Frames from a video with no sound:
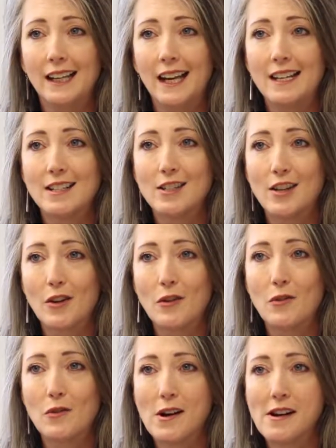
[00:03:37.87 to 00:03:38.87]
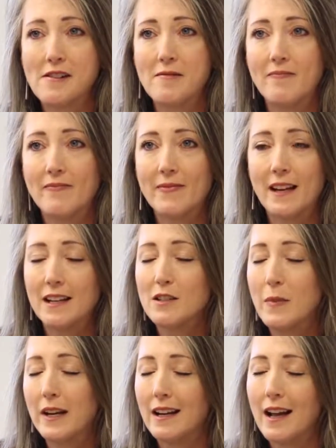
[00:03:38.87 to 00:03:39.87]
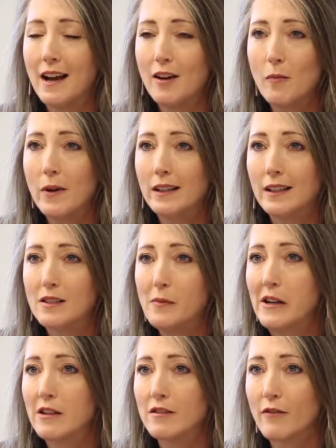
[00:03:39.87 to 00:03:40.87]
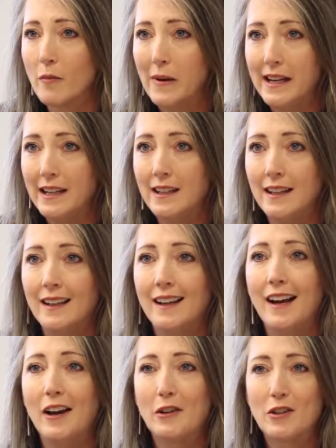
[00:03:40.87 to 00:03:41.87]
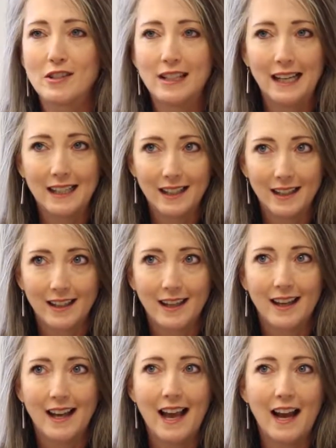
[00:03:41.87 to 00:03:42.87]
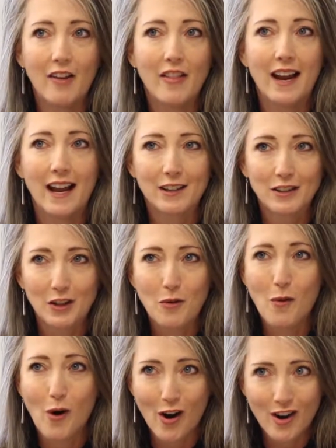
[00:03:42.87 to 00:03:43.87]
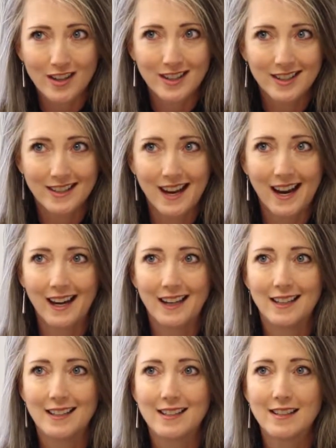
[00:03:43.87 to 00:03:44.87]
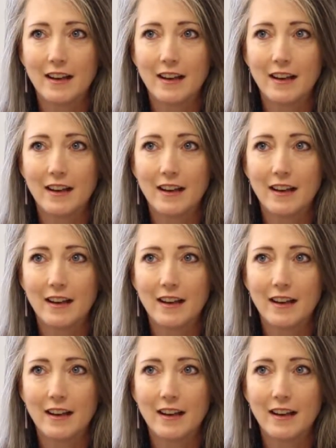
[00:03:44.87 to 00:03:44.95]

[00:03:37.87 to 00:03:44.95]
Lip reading: And so that has been an eye-opening experience for me, understanding how that actually works, and